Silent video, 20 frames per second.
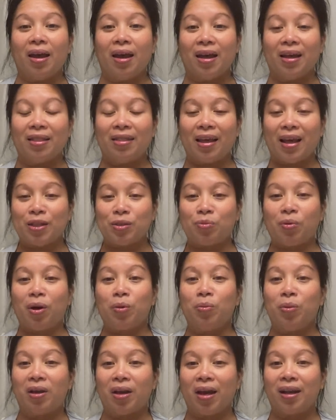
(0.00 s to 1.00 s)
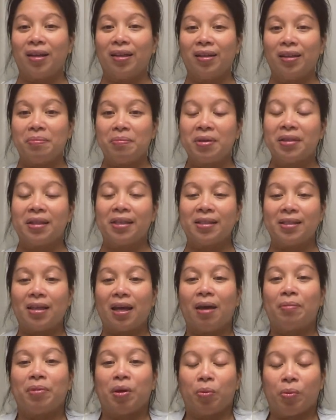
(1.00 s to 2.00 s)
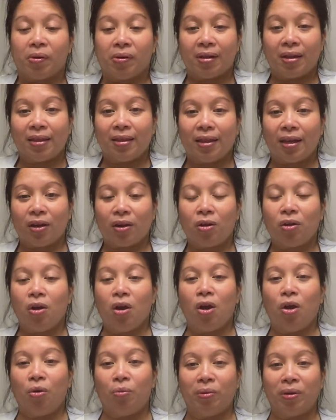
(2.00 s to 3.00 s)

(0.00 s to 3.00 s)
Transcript: And that's why we kind of limit the time that we're in there.